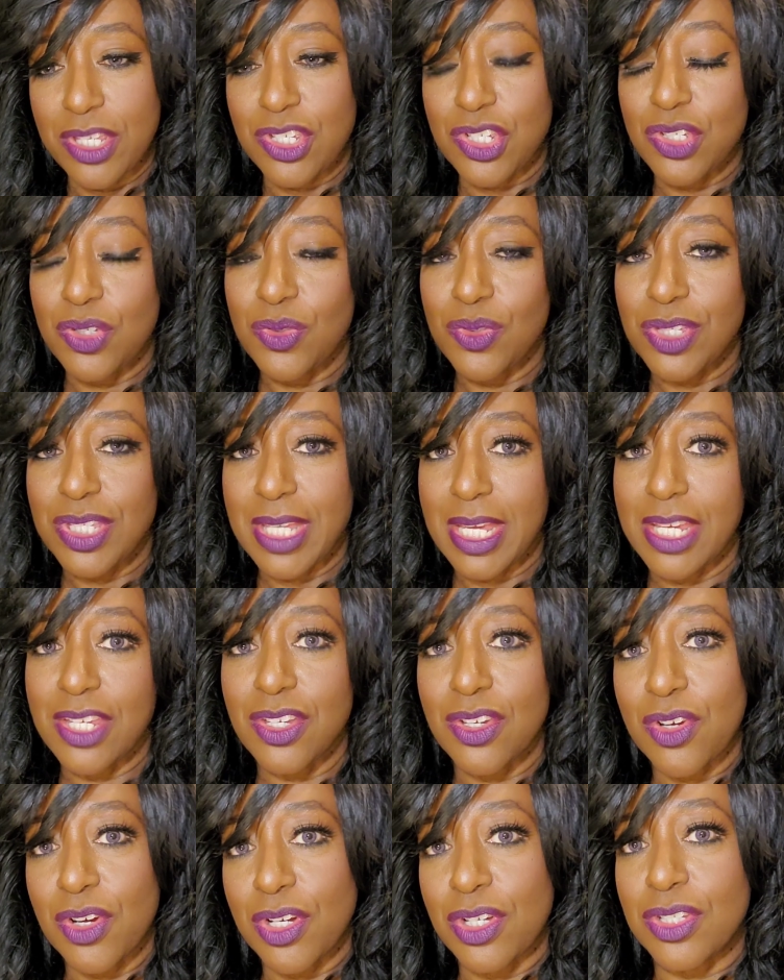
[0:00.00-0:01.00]
you say
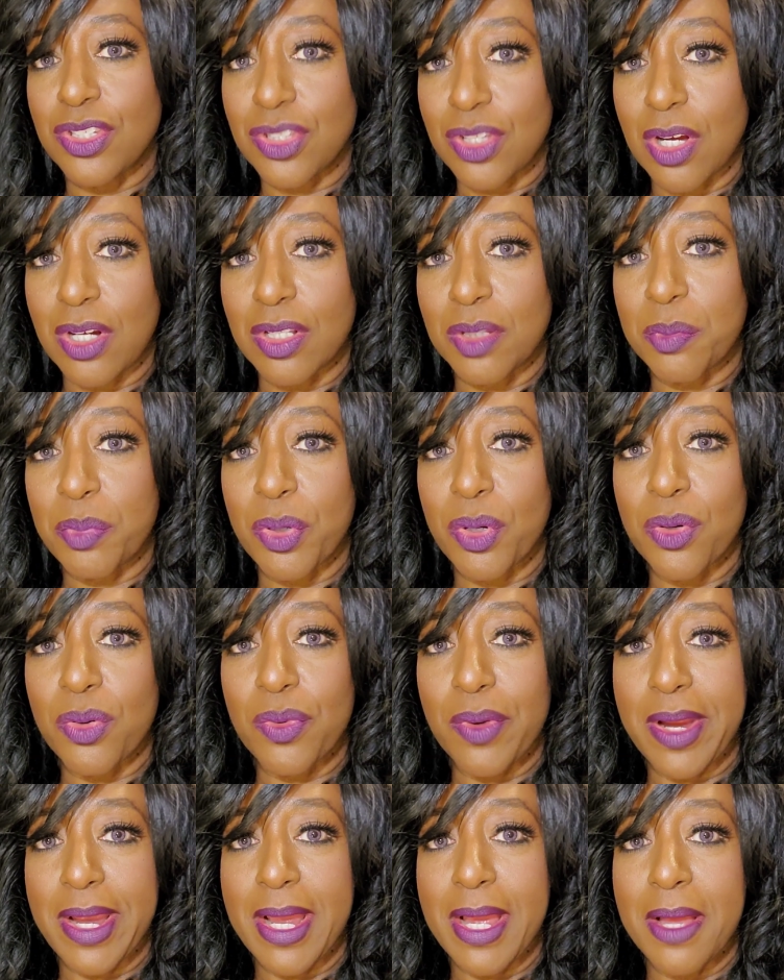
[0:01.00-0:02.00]
you're going to start the
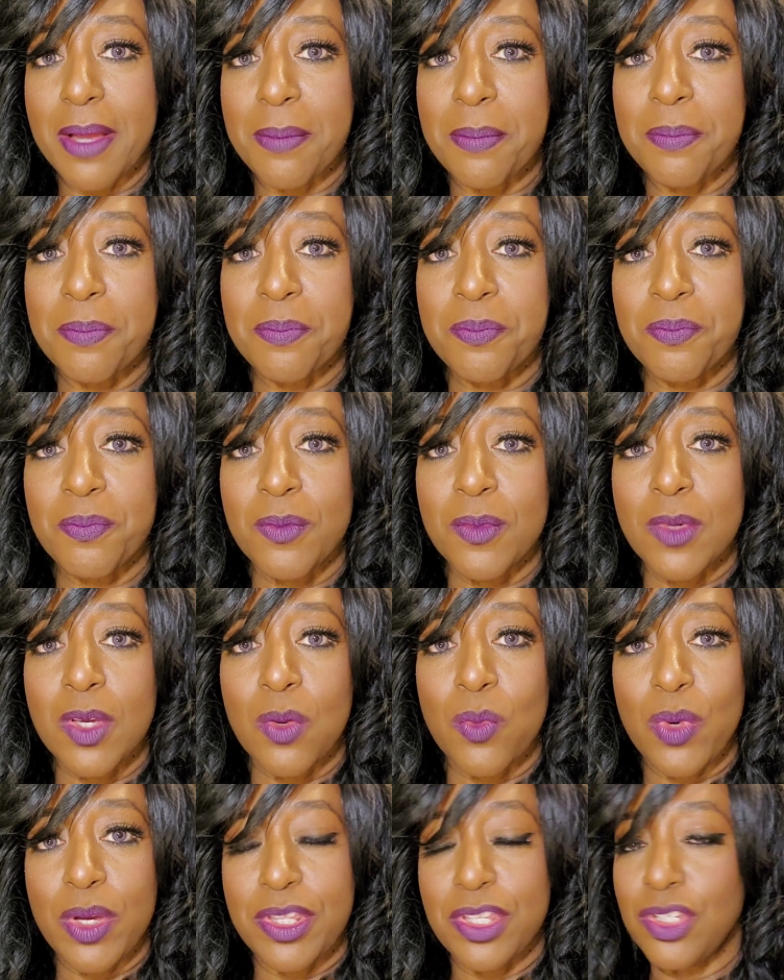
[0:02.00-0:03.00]
program,
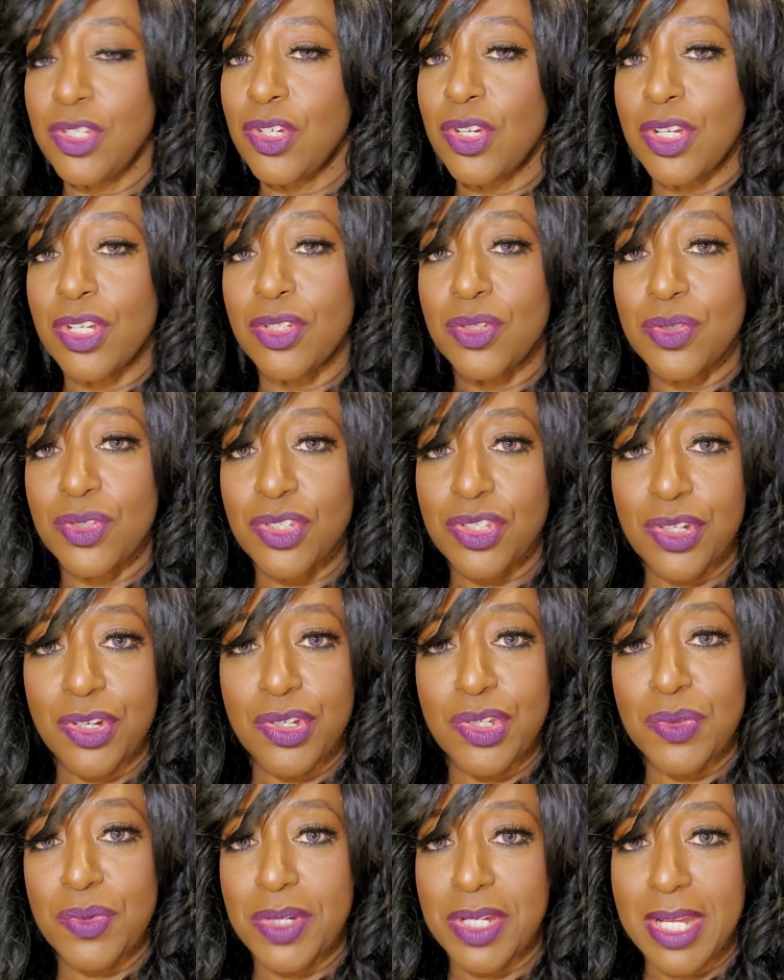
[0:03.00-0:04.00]
whether you're going to do the
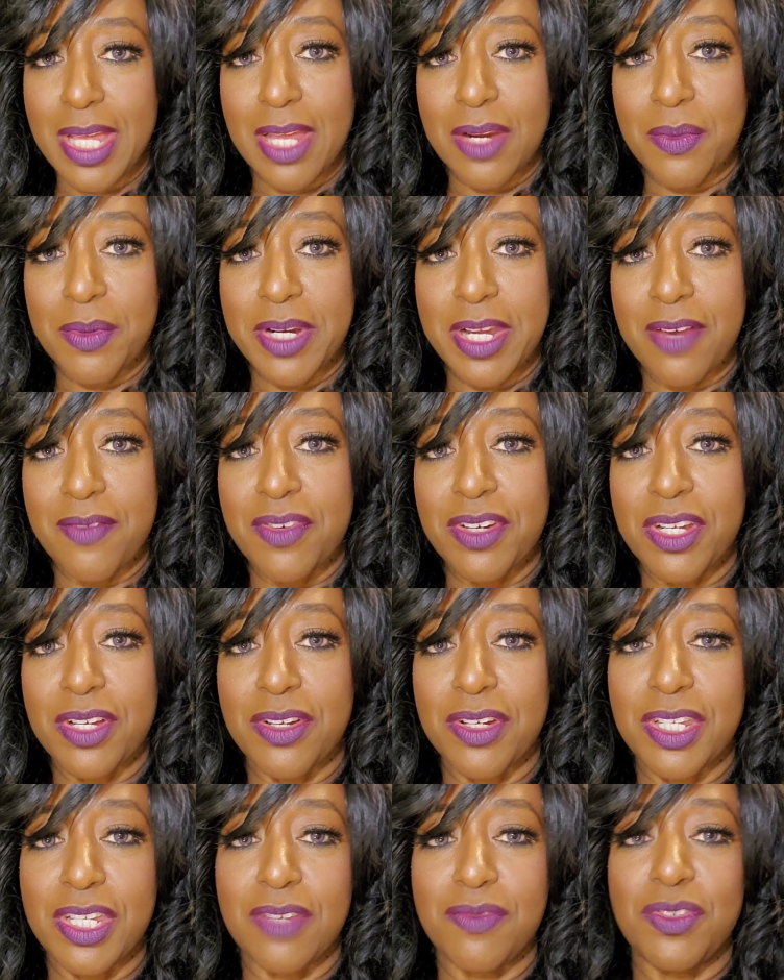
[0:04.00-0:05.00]
surgery or not or whatever, they're
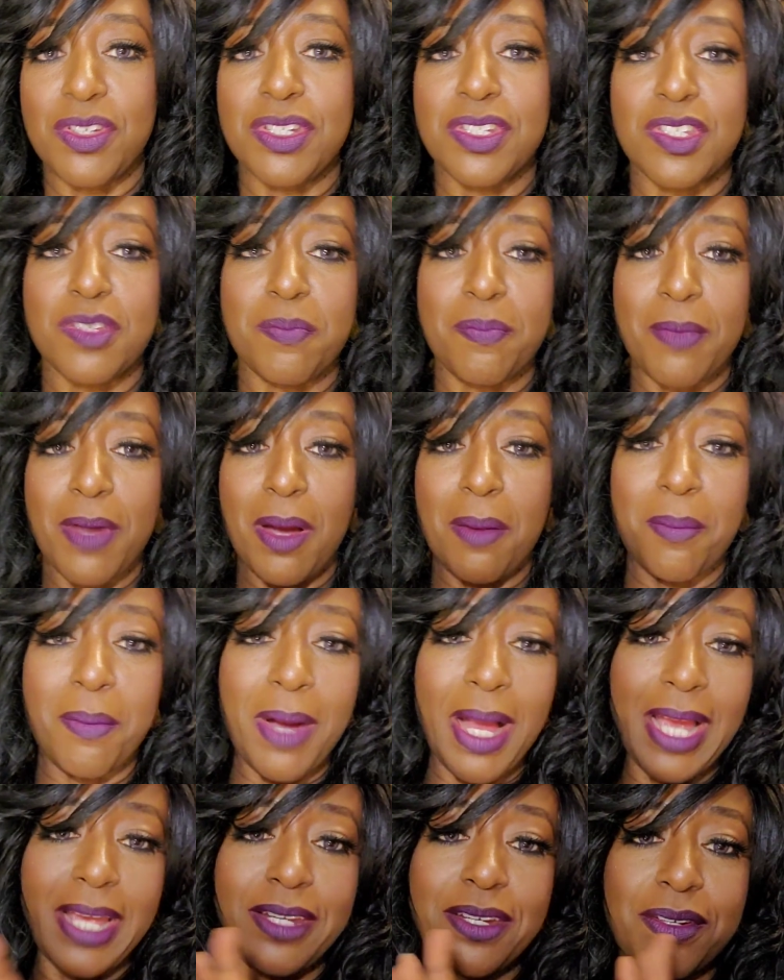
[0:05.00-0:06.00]
going to give you this
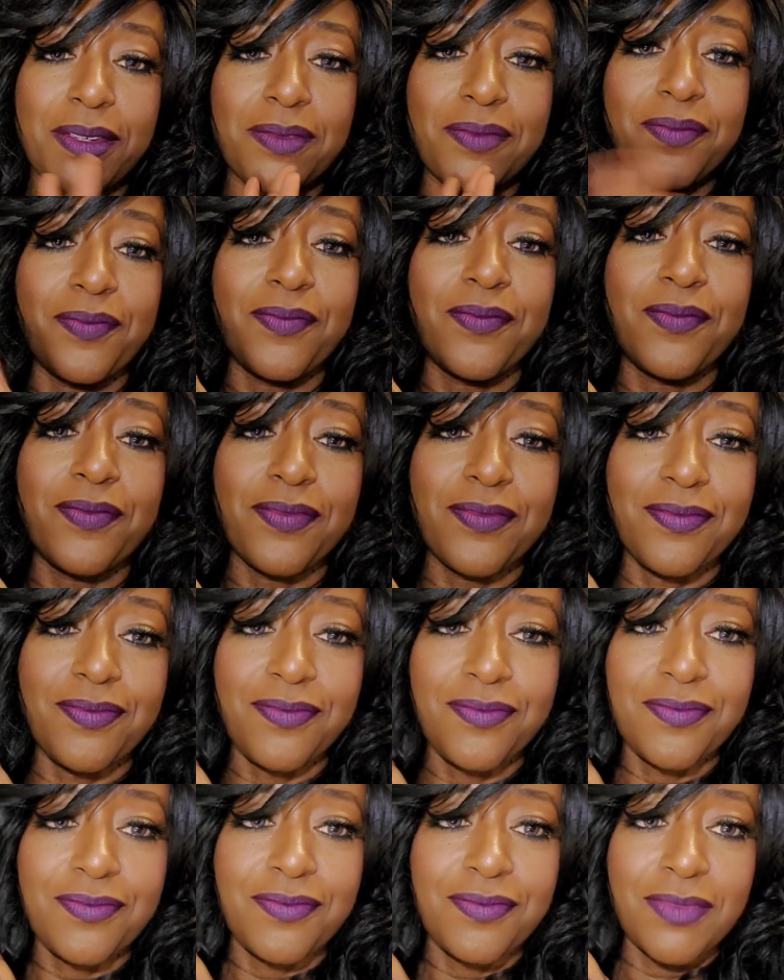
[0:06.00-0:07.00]
binder.
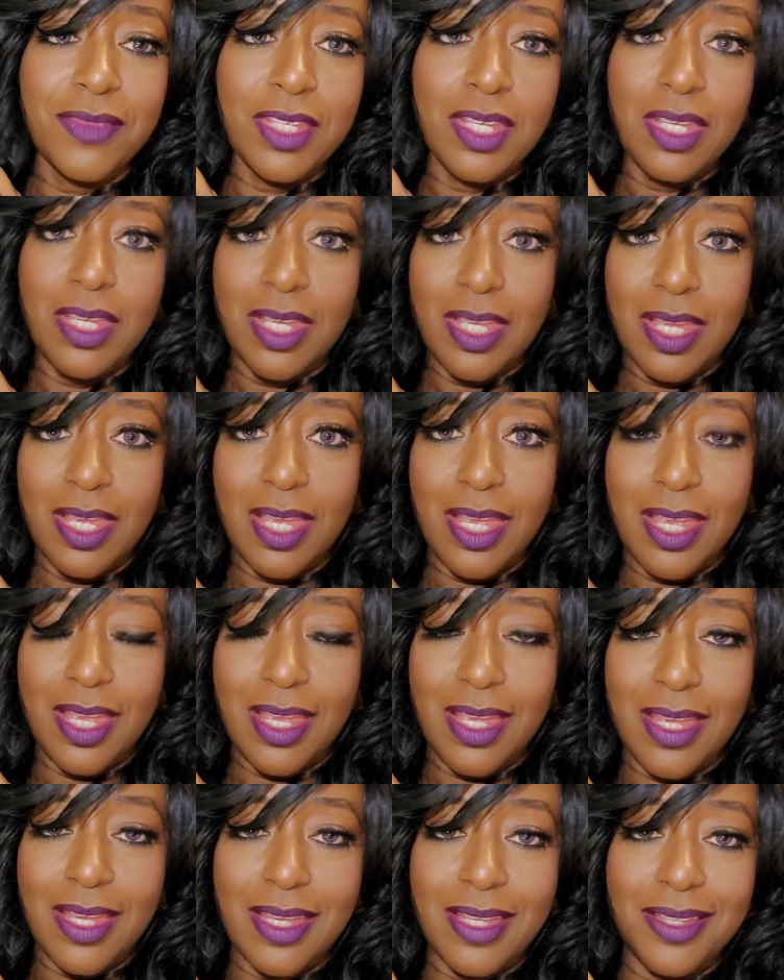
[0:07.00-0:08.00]

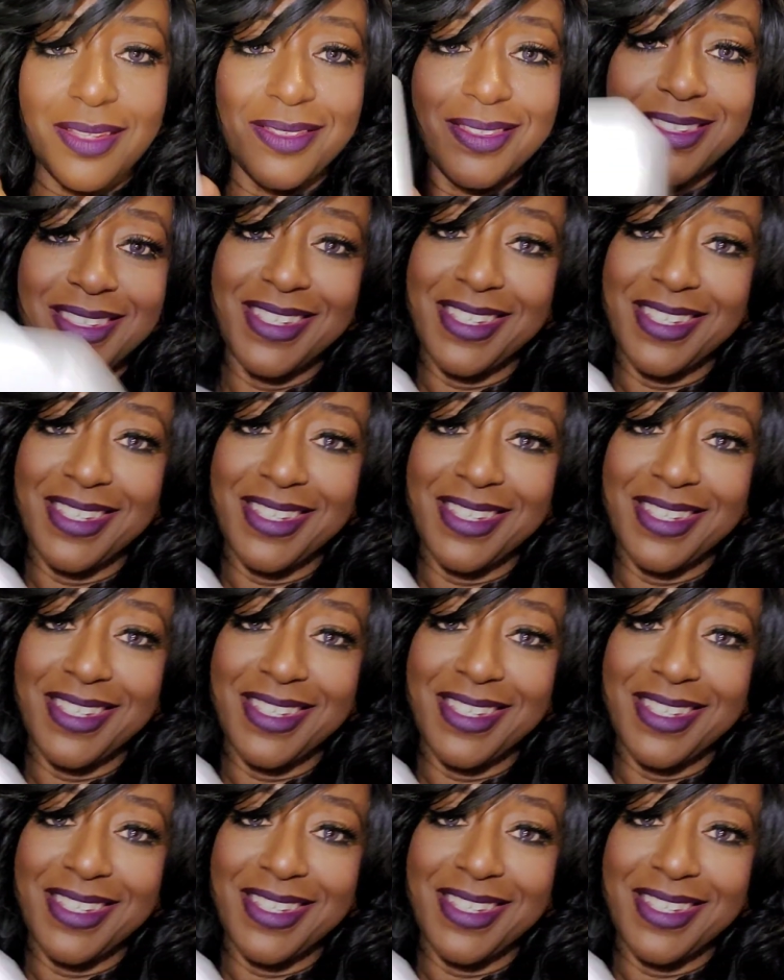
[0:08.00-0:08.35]
And